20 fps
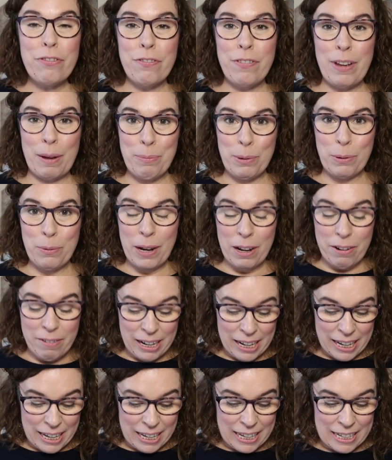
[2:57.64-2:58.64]

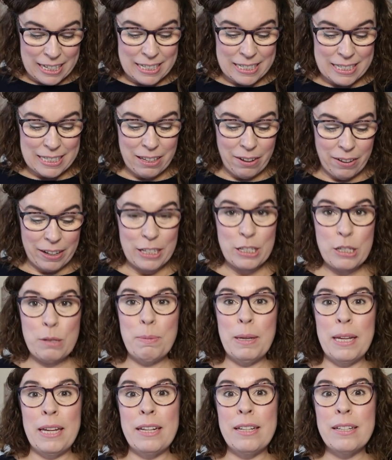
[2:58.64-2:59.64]
February is going to
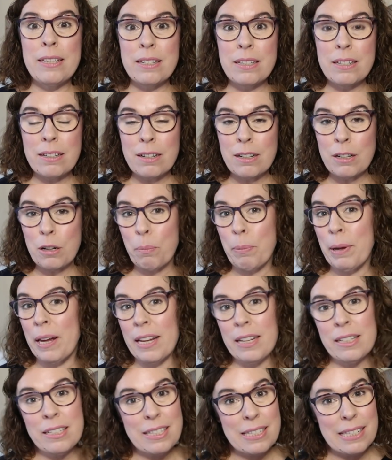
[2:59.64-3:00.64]
be dark
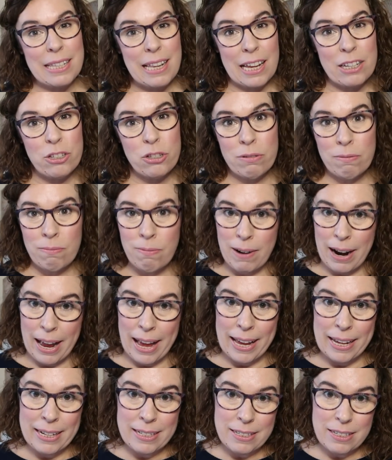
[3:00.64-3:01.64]
pink /
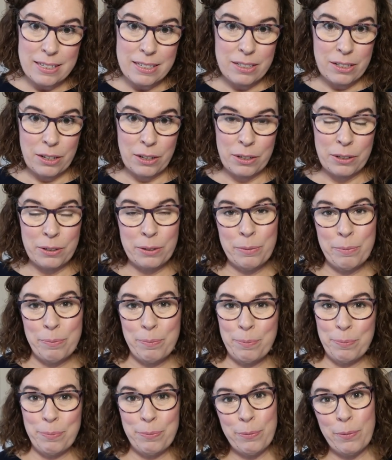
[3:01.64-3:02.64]
red, so
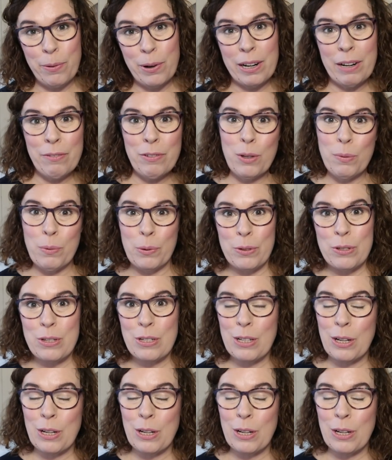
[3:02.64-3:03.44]
wherever you want to